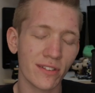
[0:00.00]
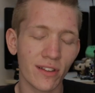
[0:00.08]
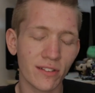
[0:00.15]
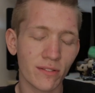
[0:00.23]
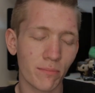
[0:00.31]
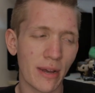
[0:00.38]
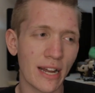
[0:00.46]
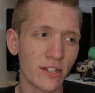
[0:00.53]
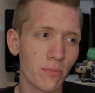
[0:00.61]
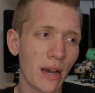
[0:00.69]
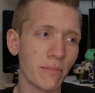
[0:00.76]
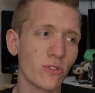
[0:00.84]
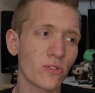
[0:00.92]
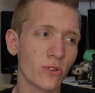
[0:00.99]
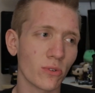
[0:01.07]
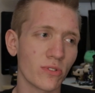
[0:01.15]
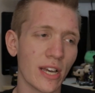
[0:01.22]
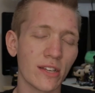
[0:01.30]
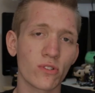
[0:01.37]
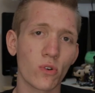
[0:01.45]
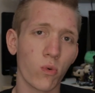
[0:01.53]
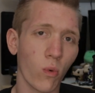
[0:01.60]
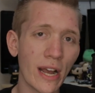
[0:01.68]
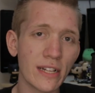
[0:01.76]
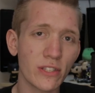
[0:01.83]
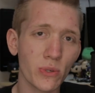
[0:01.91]
it doesn't match my musical taste
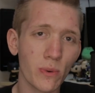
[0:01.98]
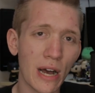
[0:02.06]
quite too